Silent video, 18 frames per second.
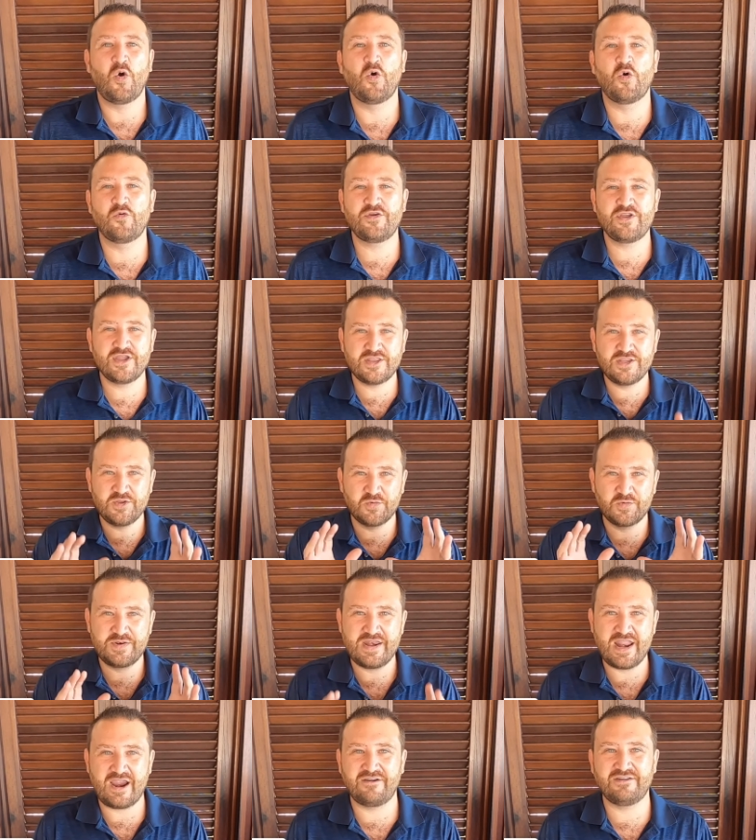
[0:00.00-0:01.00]
Orient your
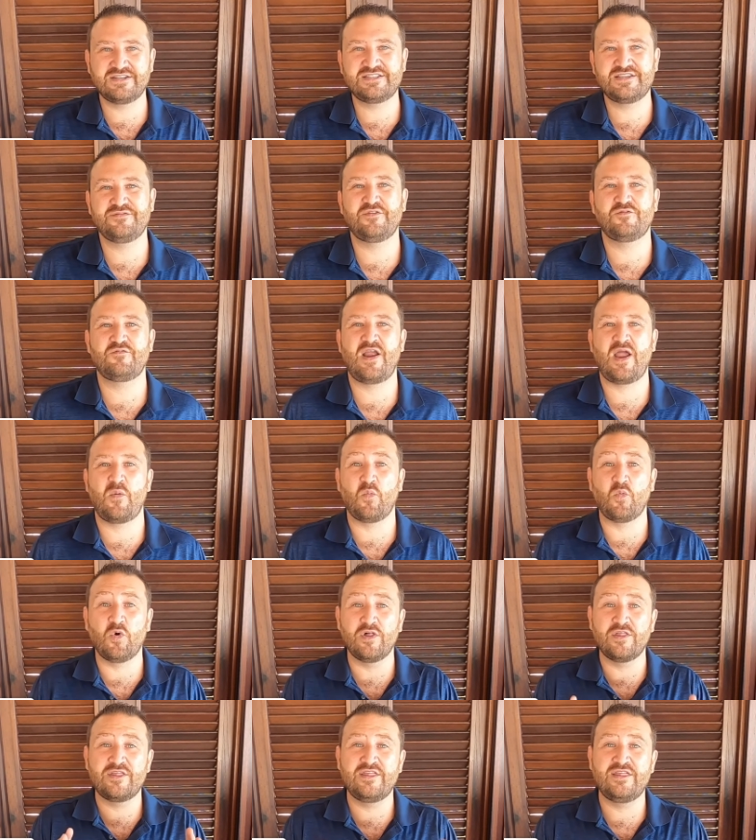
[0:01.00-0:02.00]
narrative around
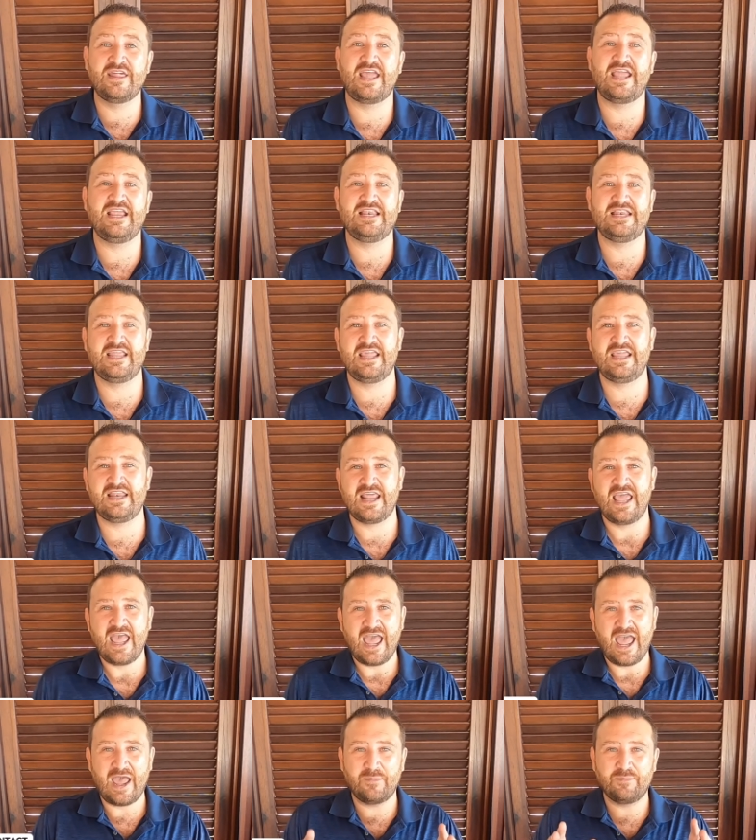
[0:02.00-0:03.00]
what they need
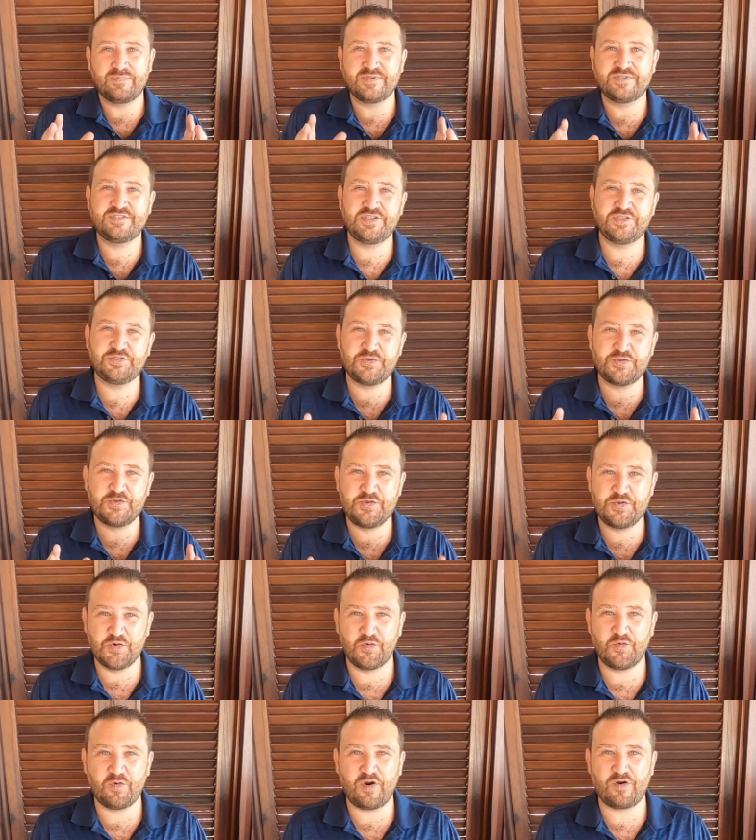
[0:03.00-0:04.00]
and position
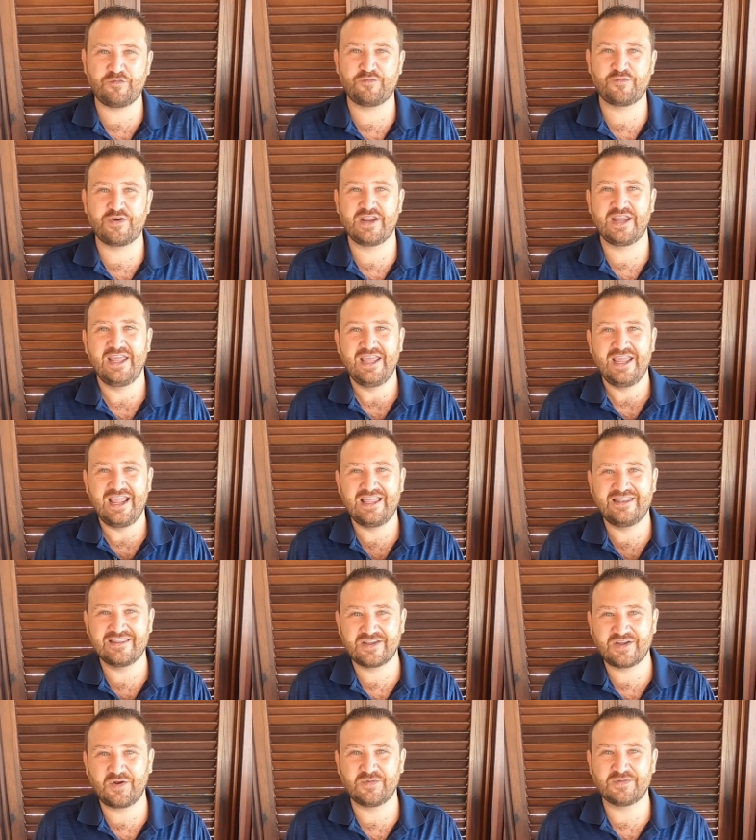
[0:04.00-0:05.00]
your offering
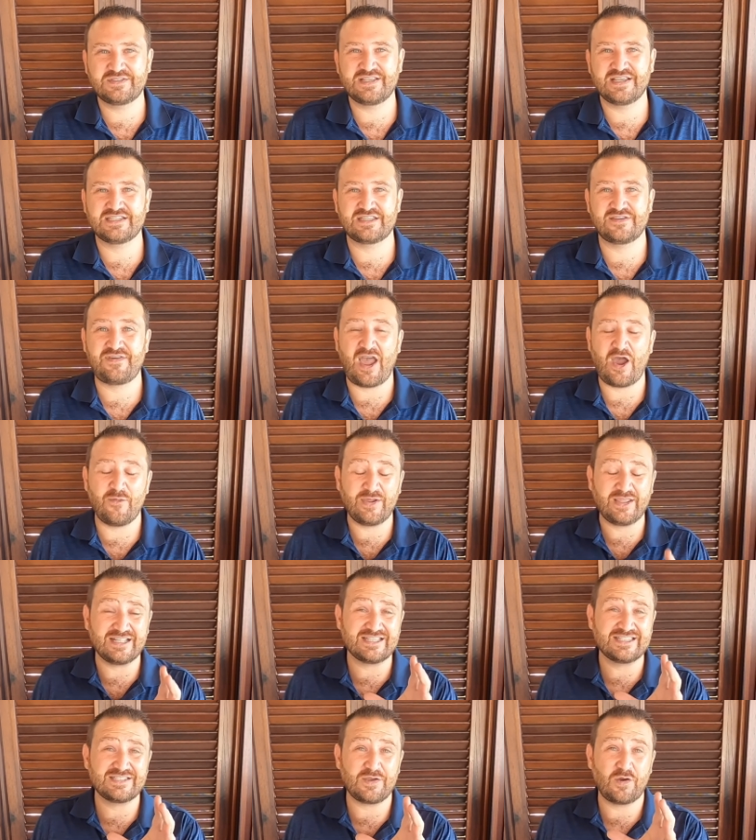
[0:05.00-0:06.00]
in the context of how it
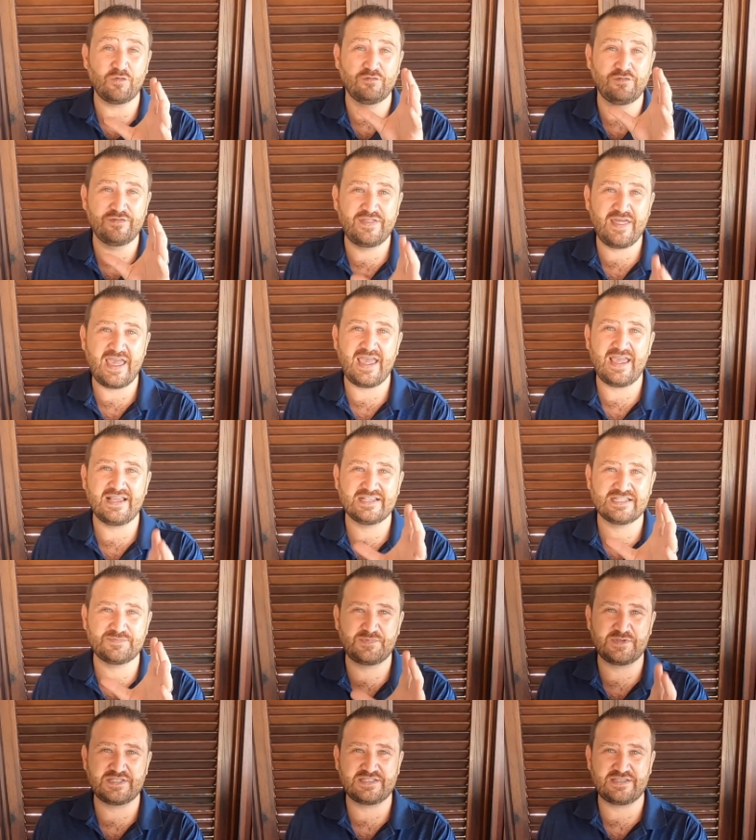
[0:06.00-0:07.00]
can solve their
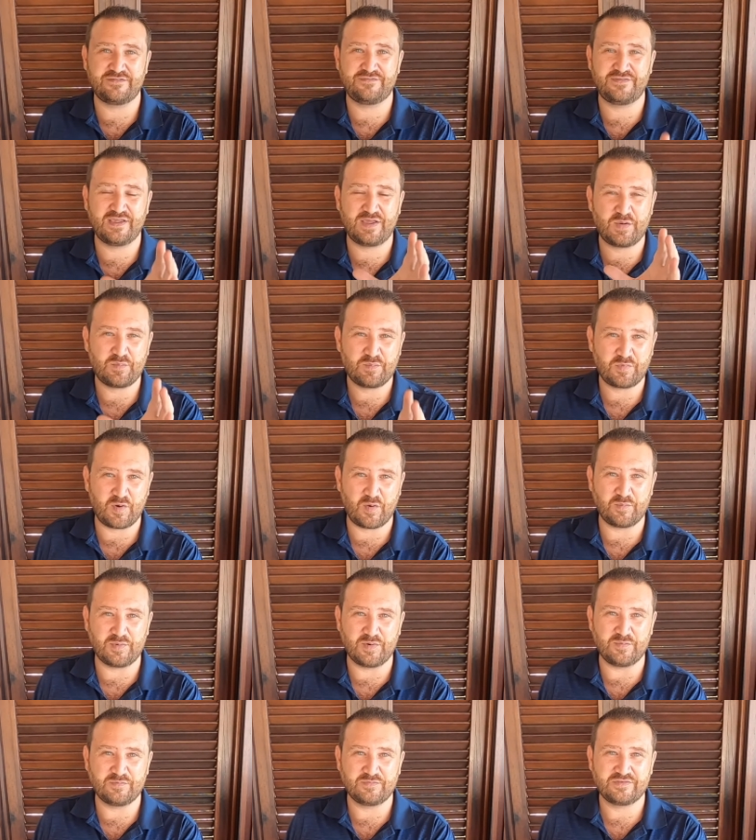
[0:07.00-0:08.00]
specific
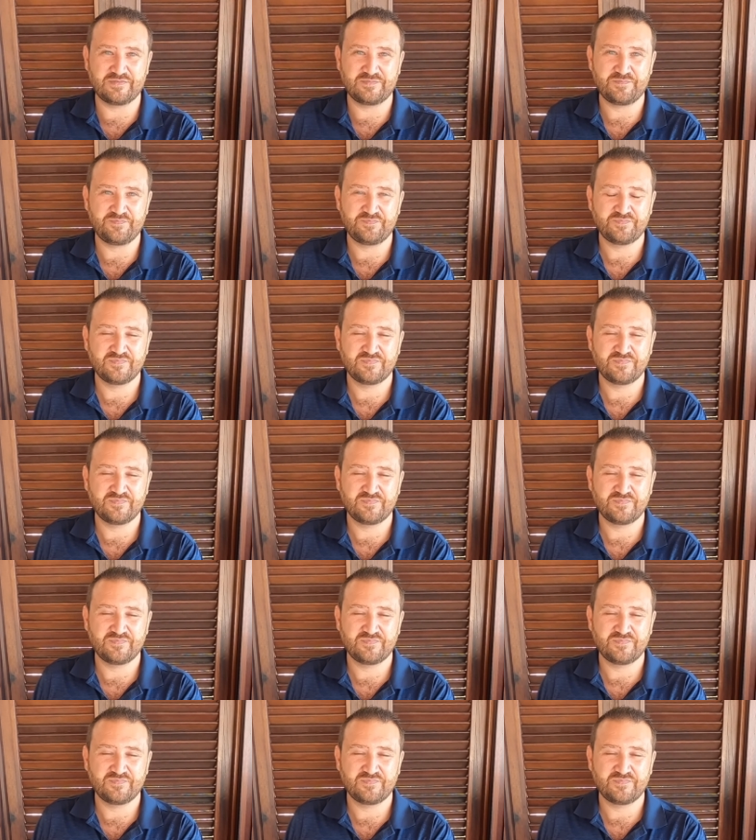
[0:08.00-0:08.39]
problems.